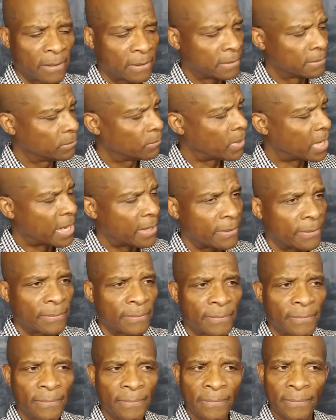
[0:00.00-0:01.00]
Wow.
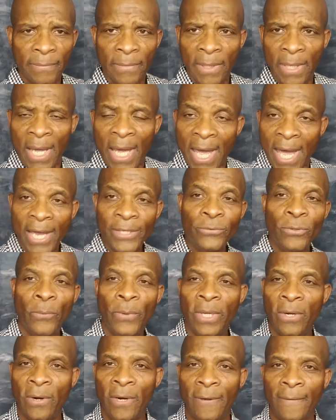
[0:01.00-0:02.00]
That's where
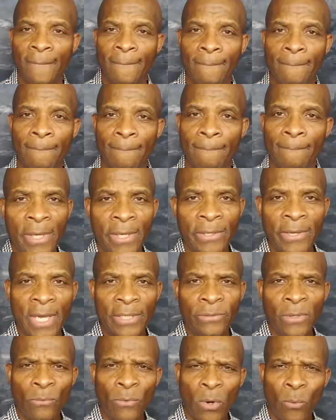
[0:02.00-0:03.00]
we are. Yes,
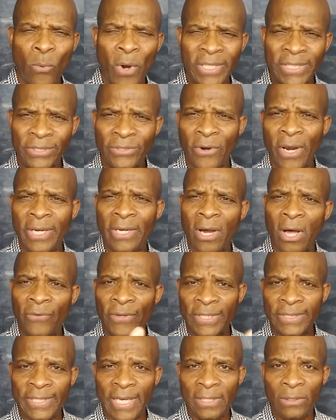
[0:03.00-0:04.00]
well, what started all
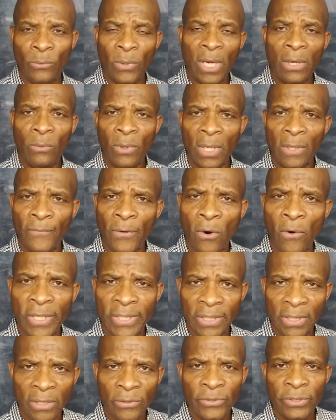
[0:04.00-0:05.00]
this, Donnie? Well, of course,
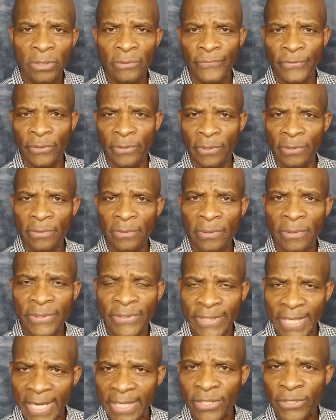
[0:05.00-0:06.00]
Lucifer,
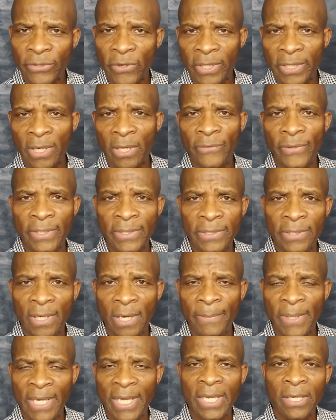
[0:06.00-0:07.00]
Satan started all this. I
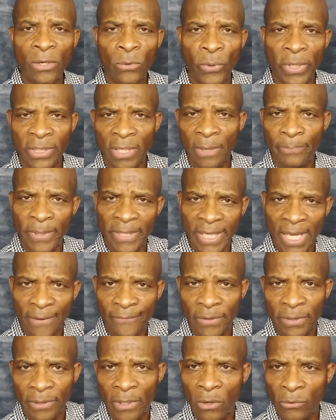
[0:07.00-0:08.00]
mean, he quit up in
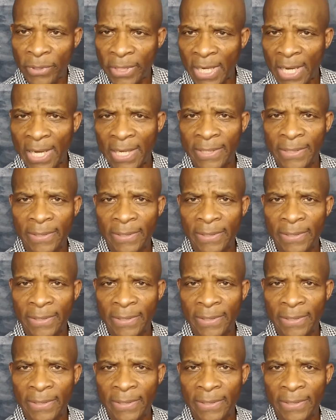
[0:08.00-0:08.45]
heaven on God.